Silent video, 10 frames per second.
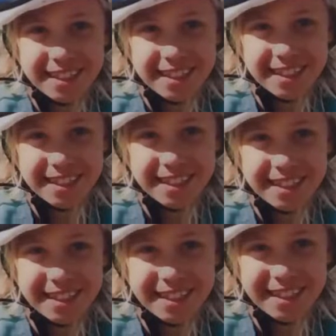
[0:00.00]

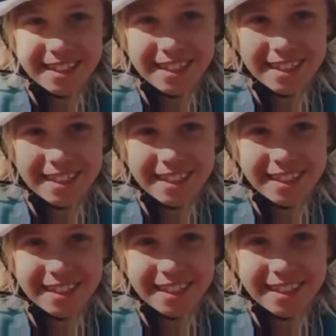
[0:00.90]

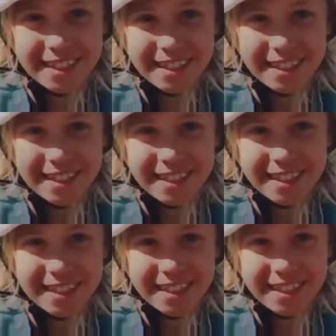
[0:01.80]

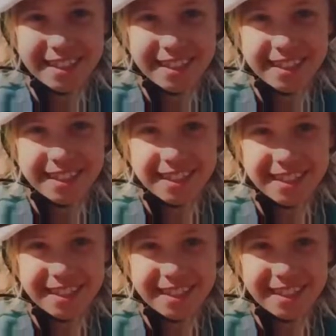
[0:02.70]

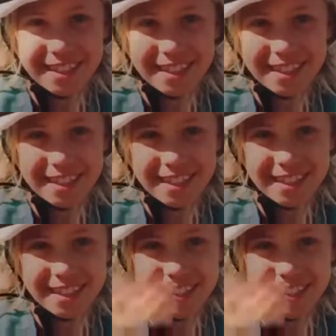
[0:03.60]
The person shown says nothing.